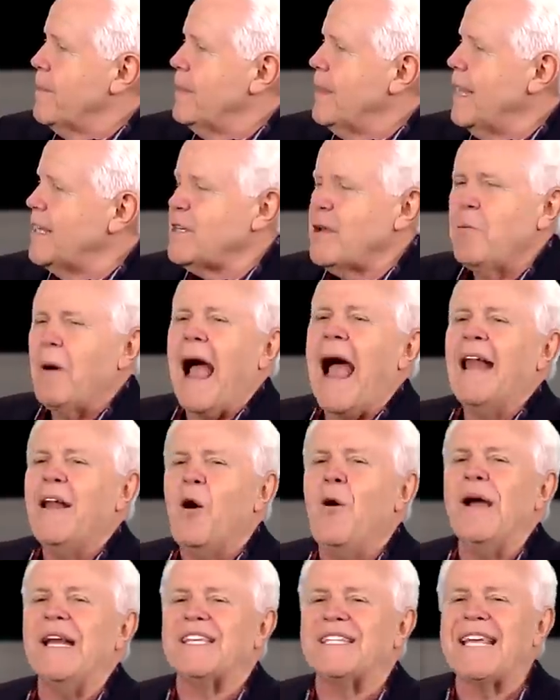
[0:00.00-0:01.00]
They said, well, I
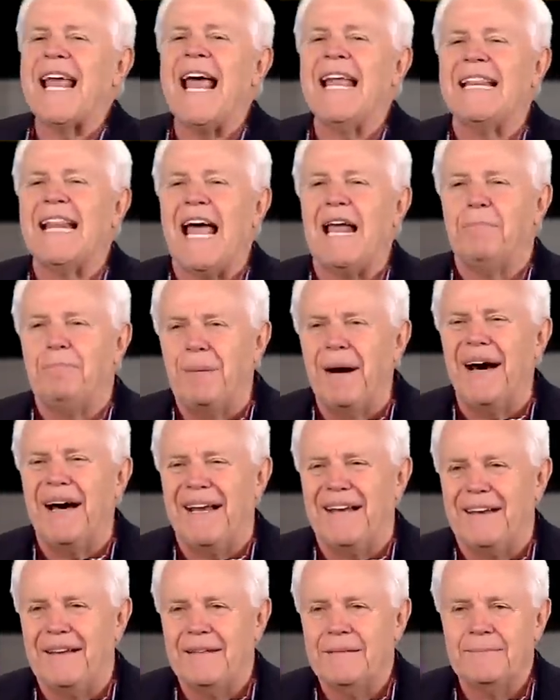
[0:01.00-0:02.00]
know it said that,
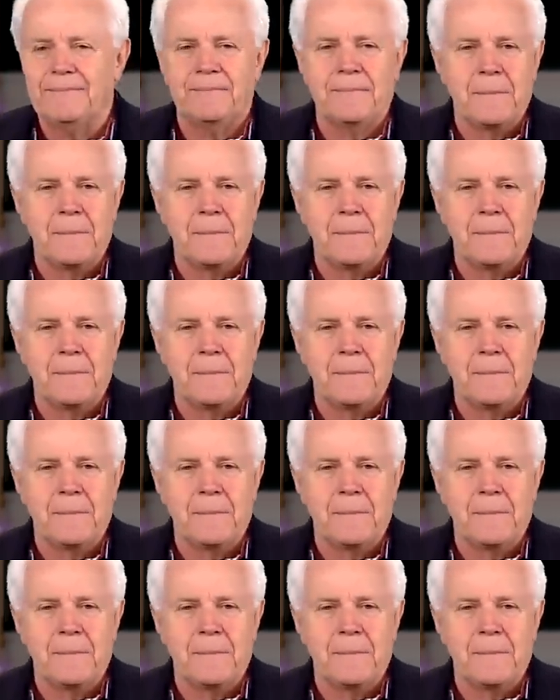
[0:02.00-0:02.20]
but.